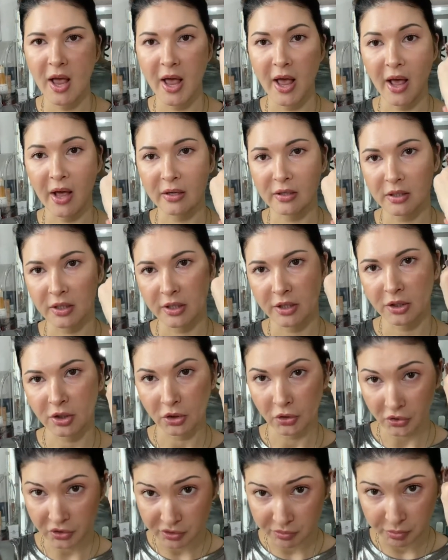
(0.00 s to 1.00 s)
and it
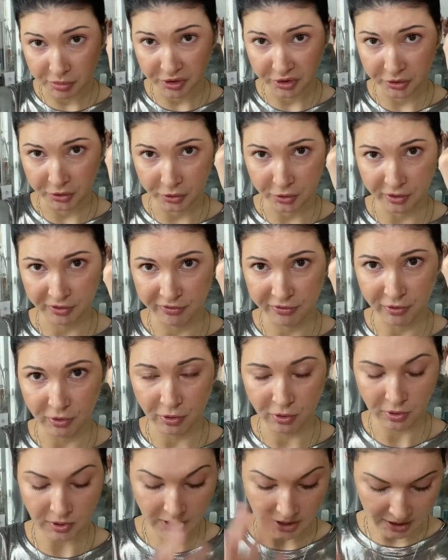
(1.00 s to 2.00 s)
looks
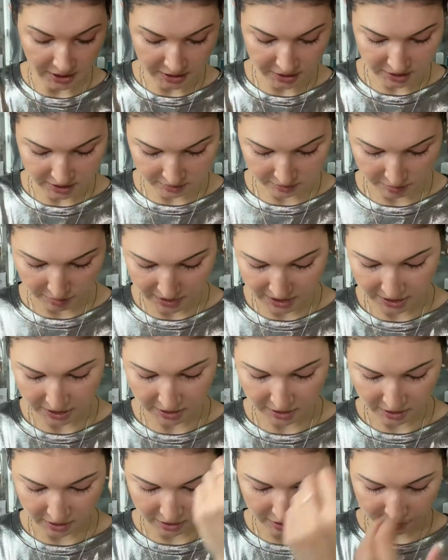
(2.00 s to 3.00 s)
beautiful under
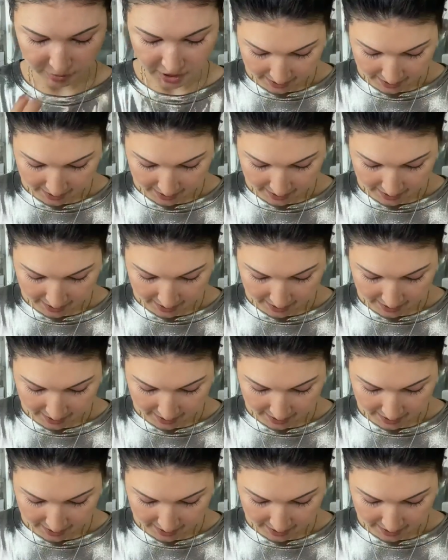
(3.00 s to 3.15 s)
makeup.